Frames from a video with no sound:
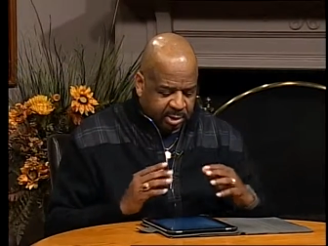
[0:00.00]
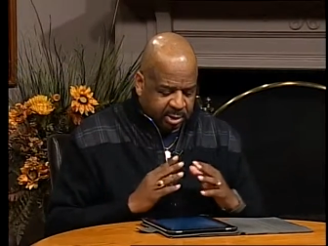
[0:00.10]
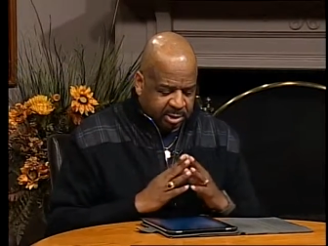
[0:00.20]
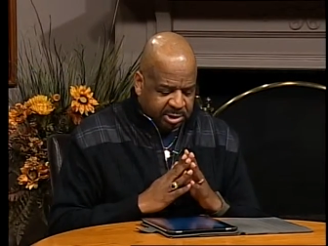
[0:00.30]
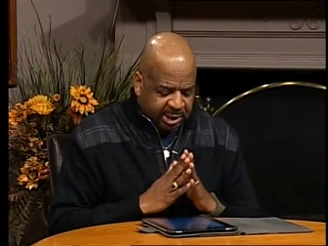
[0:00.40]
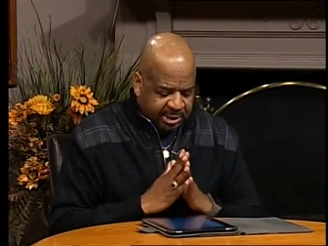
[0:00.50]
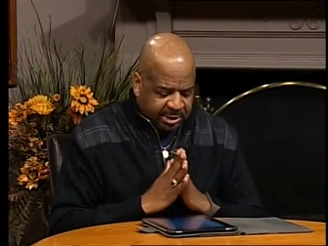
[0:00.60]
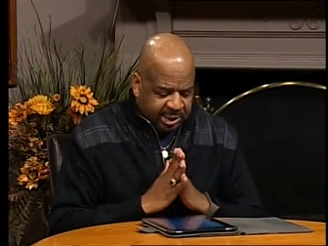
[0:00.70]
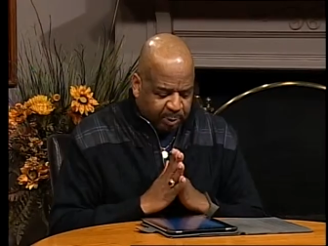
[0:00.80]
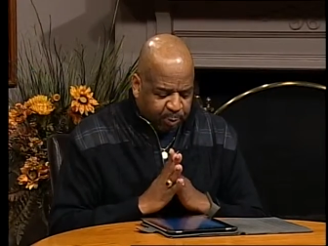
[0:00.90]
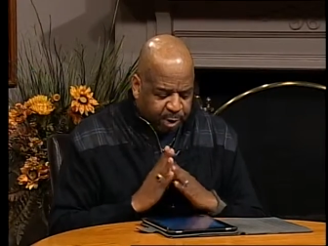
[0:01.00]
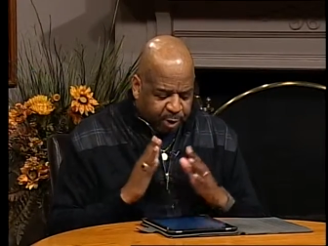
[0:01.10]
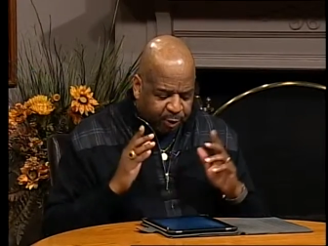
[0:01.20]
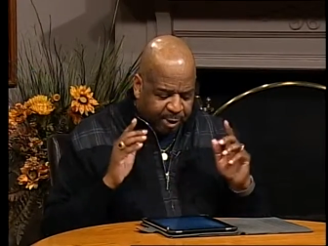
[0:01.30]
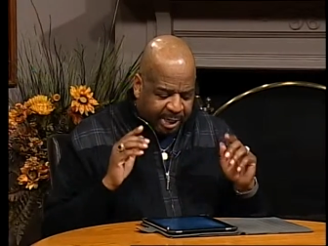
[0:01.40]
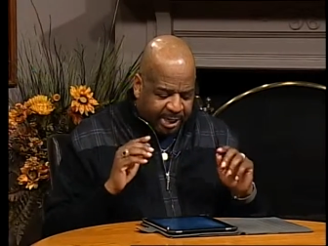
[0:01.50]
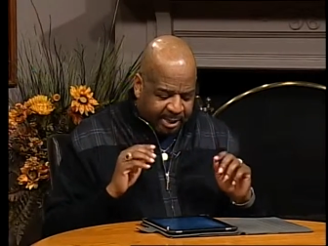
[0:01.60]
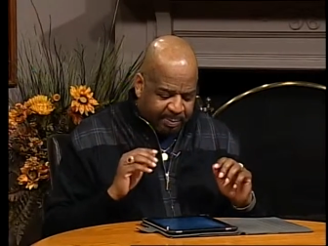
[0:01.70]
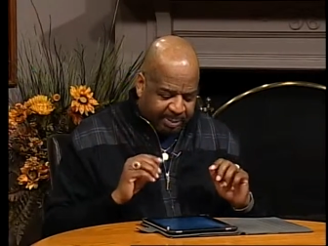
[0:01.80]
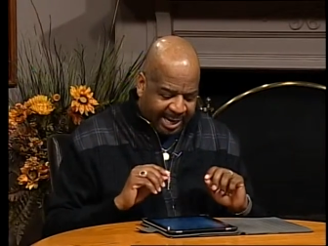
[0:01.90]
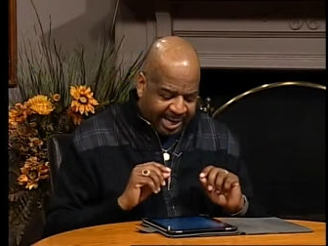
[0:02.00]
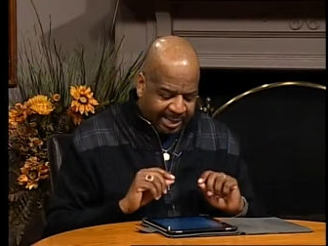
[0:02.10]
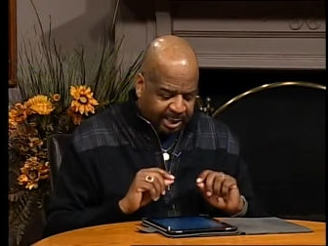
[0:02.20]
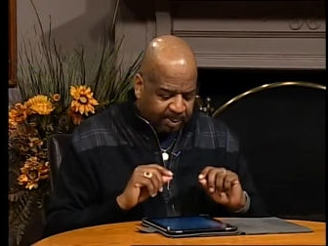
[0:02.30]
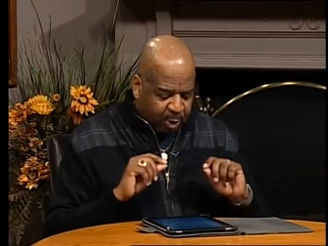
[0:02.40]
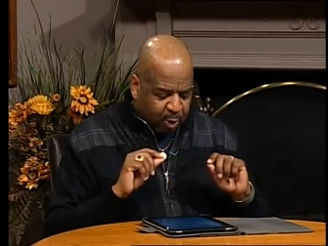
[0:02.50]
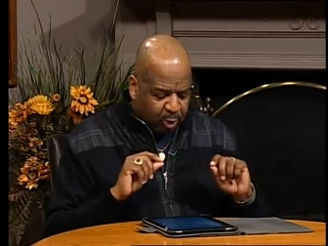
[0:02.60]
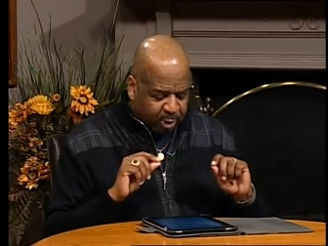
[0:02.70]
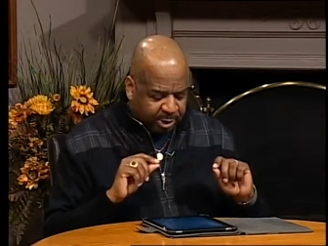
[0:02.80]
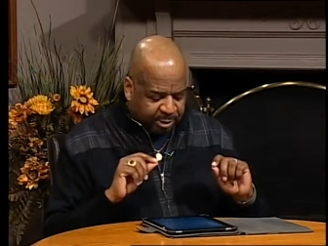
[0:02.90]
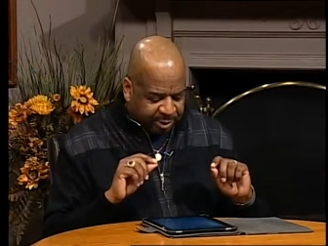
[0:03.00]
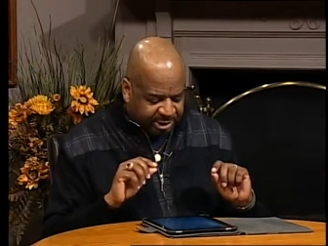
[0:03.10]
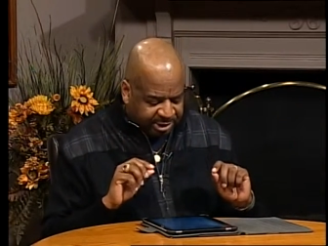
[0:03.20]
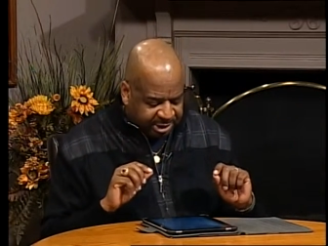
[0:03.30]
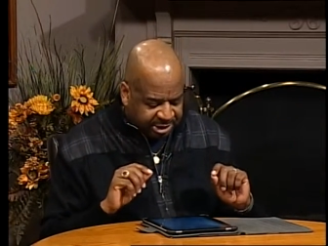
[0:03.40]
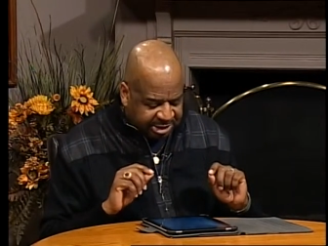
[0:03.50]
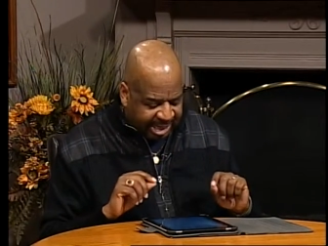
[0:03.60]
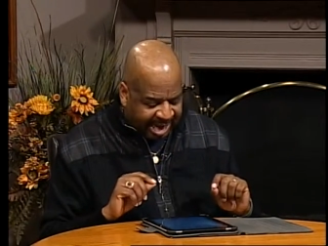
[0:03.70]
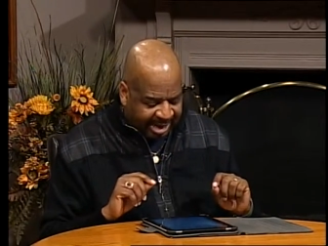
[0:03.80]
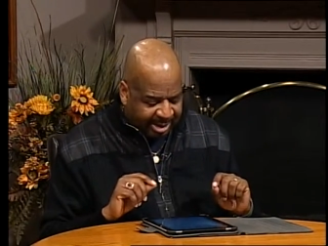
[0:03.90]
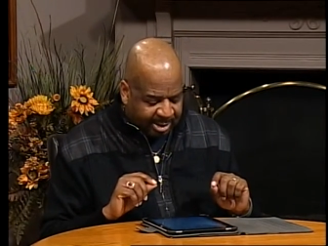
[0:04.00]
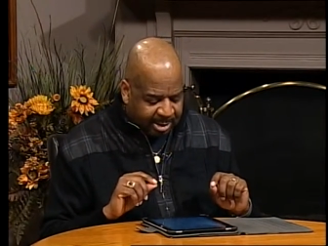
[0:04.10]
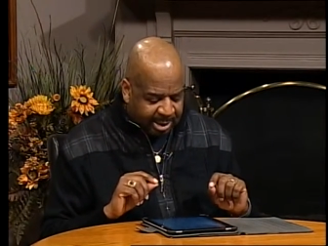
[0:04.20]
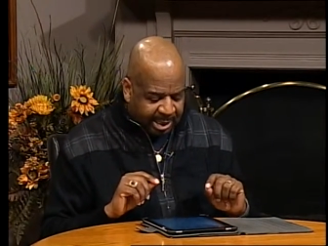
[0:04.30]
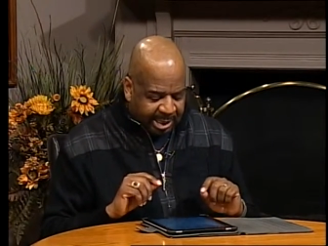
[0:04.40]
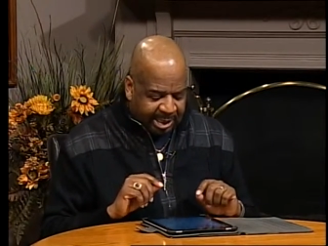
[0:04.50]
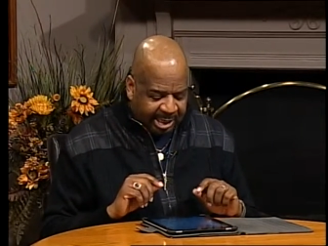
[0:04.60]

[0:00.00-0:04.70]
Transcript: It says that we are created by him according to his desire, mm -hmm.